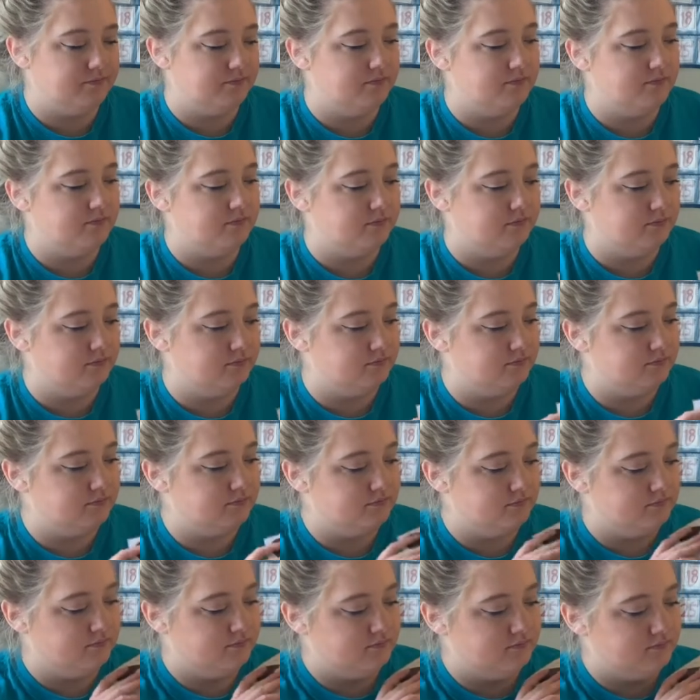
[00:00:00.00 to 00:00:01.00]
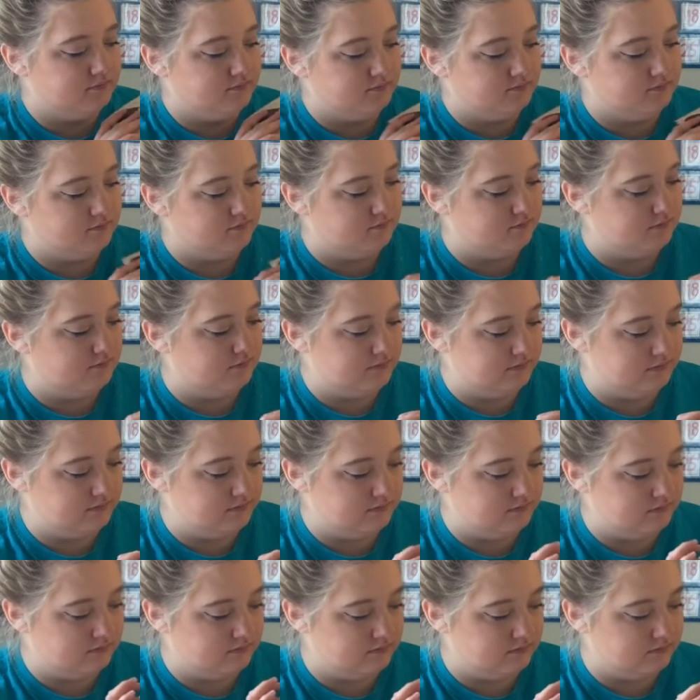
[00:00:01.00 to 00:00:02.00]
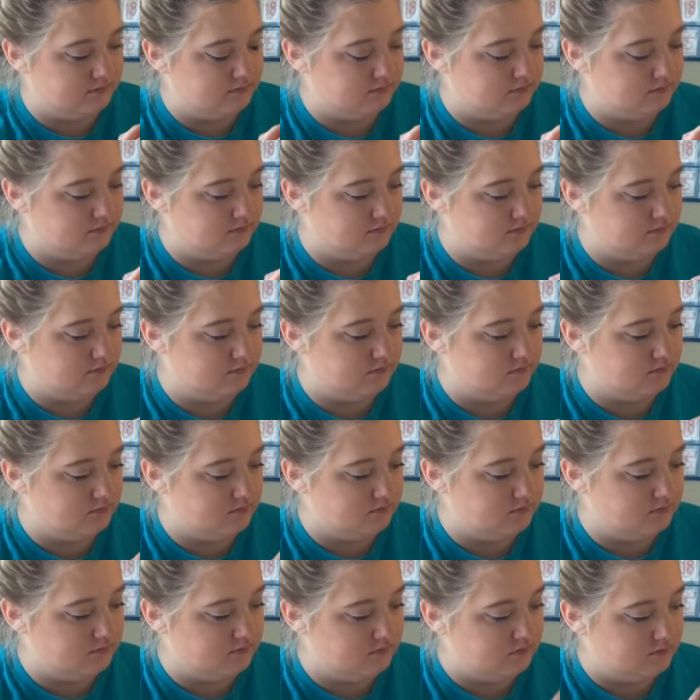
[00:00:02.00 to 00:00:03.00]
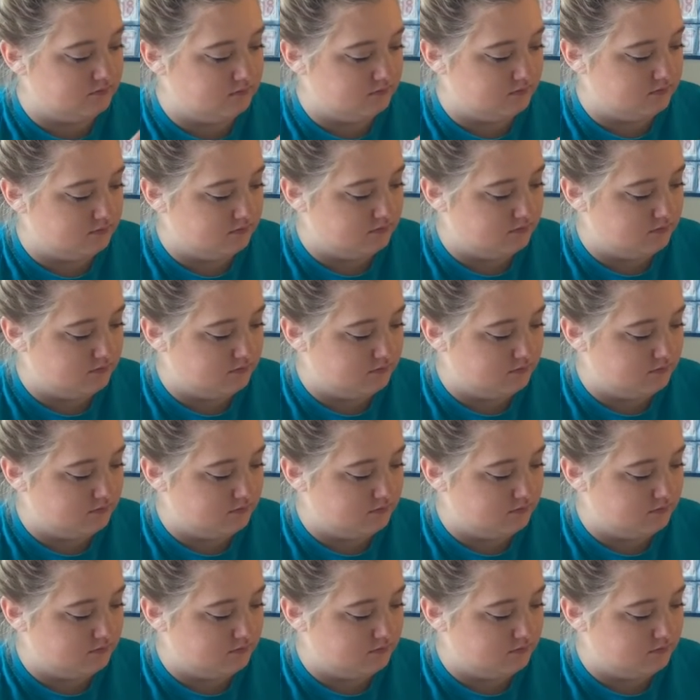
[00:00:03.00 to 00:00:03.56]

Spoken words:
[no speech]